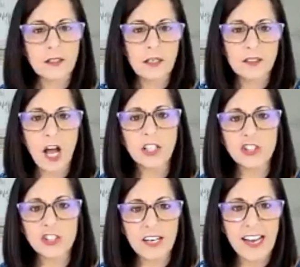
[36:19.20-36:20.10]
knowledge
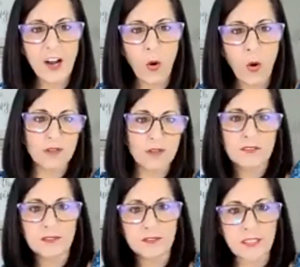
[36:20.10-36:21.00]
that I hold
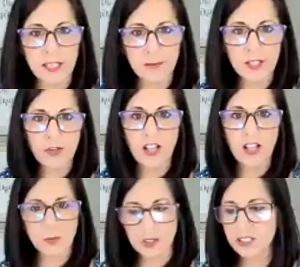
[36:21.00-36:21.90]
because I'm so
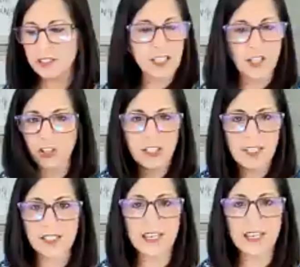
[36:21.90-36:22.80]
knowledgeable. This literally is
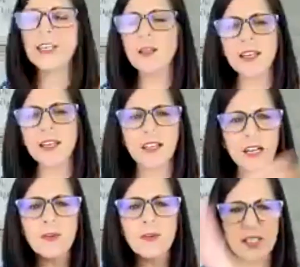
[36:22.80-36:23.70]
like okay, let me get a
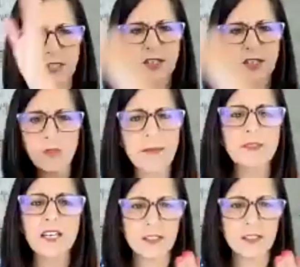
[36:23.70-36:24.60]
couple things so I can run them
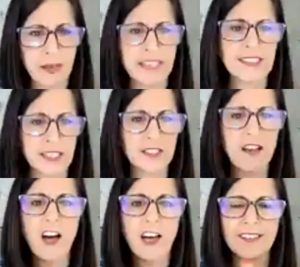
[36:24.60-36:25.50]
down some basics
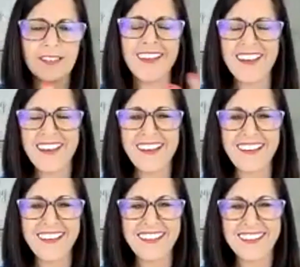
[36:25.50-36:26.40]
on
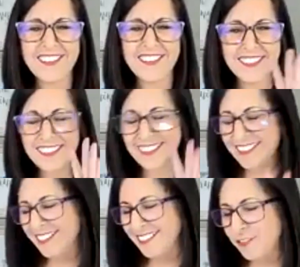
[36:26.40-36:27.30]
uh, the
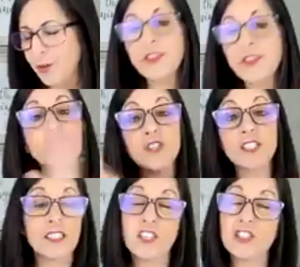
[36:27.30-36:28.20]
what the this
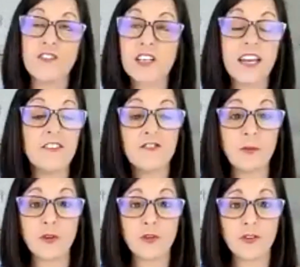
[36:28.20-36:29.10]
is actually even not even from
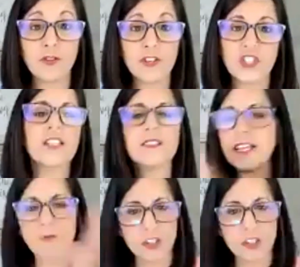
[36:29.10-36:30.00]
Christians, it's
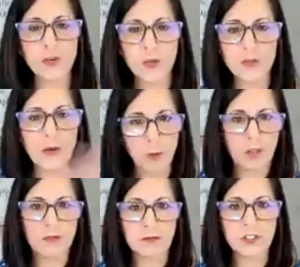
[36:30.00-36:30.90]
like but Jewish
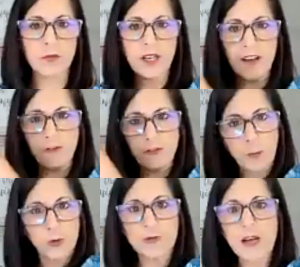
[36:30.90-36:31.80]
people. So we have their
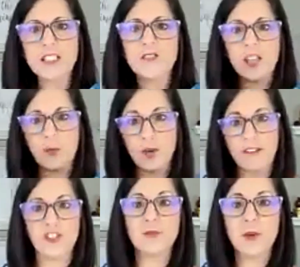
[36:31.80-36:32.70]
perspective, and then we have
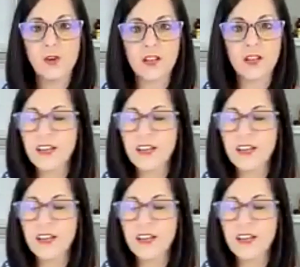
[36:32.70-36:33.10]
the Spirit